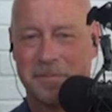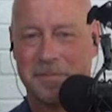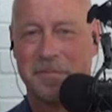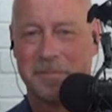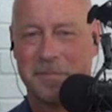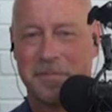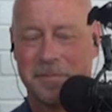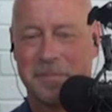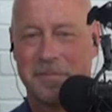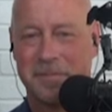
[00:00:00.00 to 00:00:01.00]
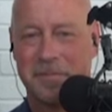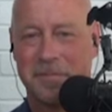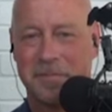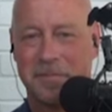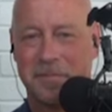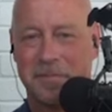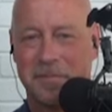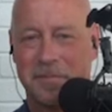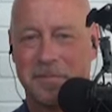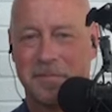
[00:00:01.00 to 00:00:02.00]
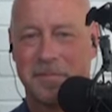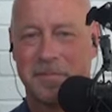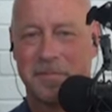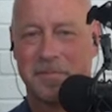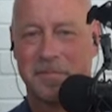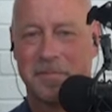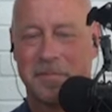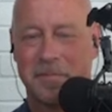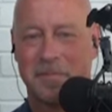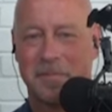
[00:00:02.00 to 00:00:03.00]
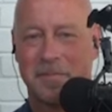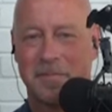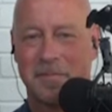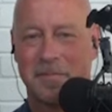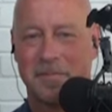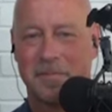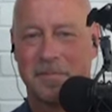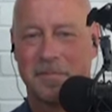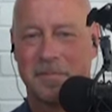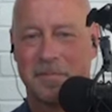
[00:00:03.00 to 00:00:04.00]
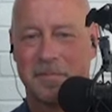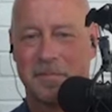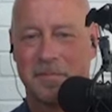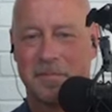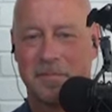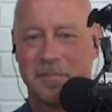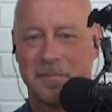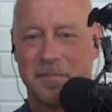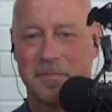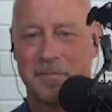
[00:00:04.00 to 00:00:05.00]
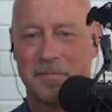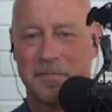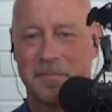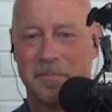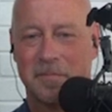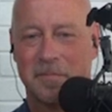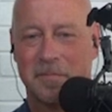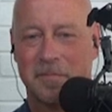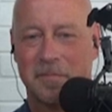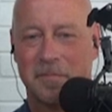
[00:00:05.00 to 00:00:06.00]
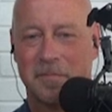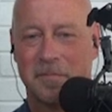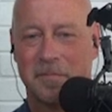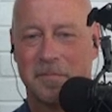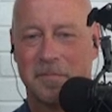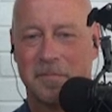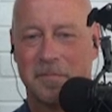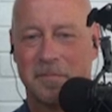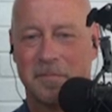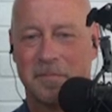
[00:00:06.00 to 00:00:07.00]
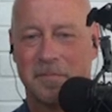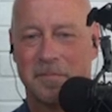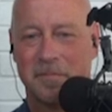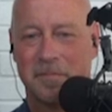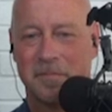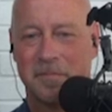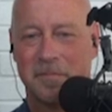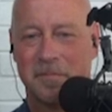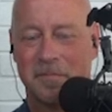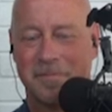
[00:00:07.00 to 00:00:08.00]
No words are spoken by the person on screen.